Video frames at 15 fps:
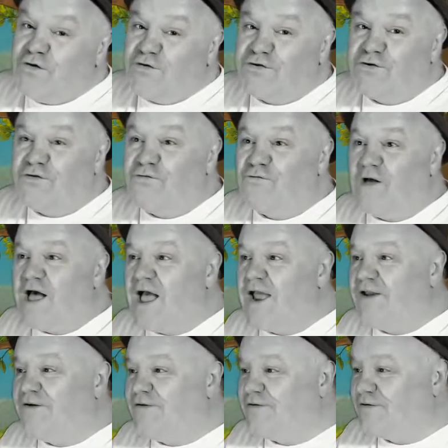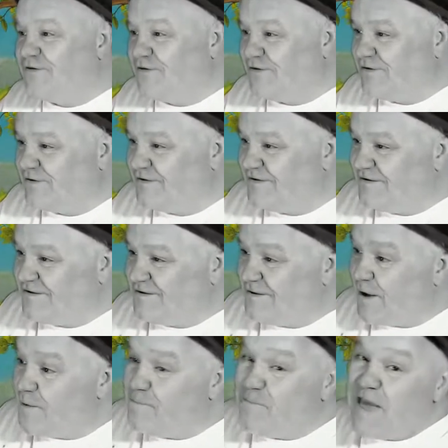and riders
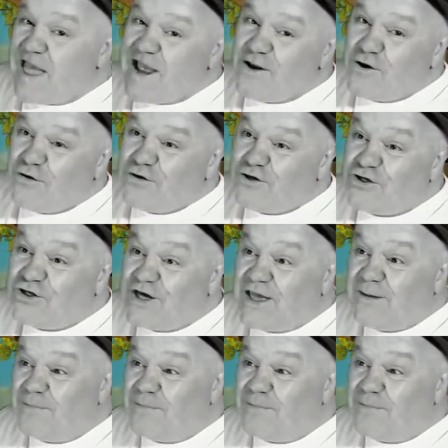are betting on the sheep.